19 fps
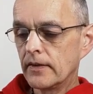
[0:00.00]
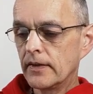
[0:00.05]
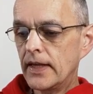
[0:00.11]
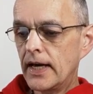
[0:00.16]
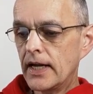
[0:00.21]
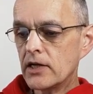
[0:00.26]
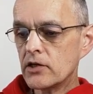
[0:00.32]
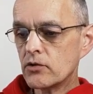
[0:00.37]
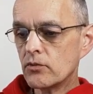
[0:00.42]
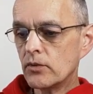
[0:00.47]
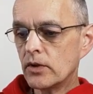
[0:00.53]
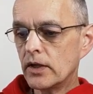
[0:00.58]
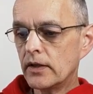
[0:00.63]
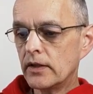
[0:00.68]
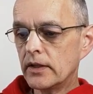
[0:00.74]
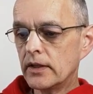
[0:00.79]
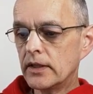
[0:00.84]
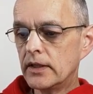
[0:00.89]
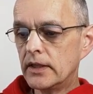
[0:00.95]
That is one
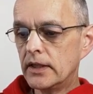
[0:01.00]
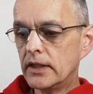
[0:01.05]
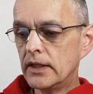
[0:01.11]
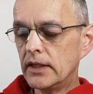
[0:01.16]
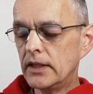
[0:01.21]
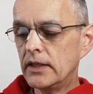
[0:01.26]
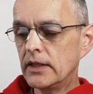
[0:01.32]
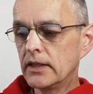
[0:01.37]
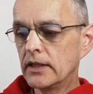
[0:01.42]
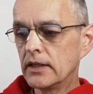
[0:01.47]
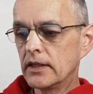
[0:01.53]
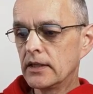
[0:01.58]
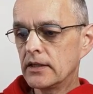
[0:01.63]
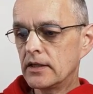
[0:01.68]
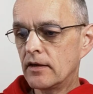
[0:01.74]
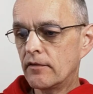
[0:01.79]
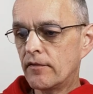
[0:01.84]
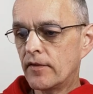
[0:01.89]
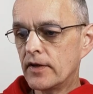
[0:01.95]
of the key
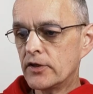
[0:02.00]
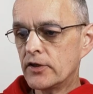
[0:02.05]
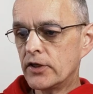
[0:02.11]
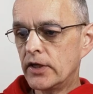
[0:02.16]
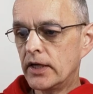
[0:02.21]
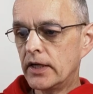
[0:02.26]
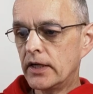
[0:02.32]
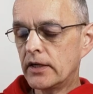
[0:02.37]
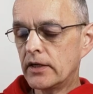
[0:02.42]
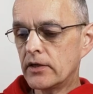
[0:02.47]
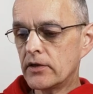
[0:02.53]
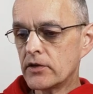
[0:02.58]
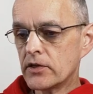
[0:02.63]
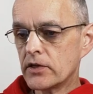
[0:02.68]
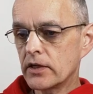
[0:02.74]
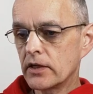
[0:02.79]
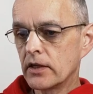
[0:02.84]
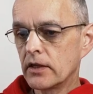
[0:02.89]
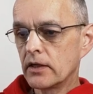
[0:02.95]

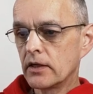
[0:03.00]
differentiators.